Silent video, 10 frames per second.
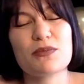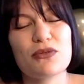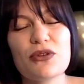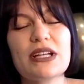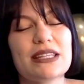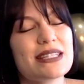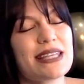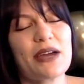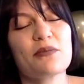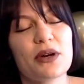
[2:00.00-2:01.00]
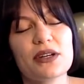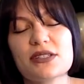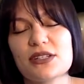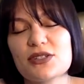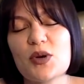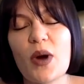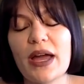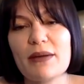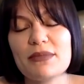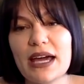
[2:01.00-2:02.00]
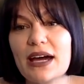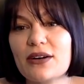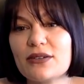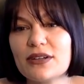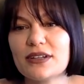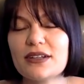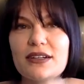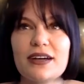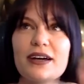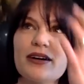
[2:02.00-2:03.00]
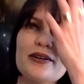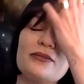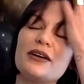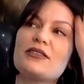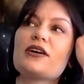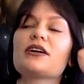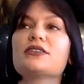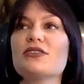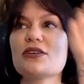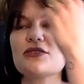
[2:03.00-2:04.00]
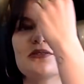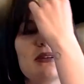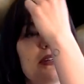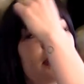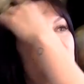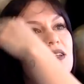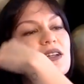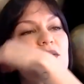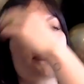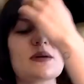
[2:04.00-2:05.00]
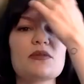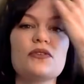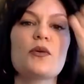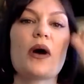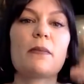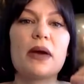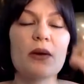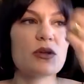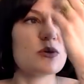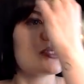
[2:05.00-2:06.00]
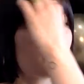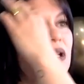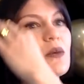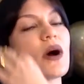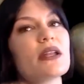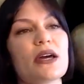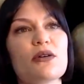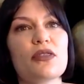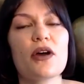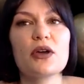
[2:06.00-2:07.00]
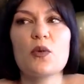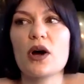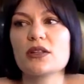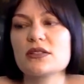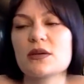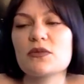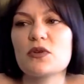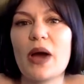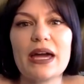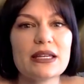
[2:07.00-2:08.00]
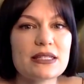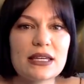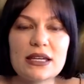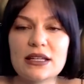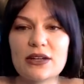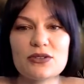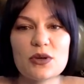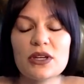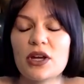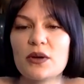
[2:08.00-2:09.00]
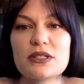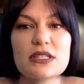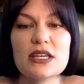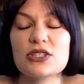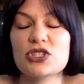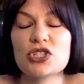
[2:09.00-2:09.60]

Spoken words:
but really the same person as who I am now at 32. You know, some of you I met when you were 21, now you're 31. Some of you are 18, now you're, it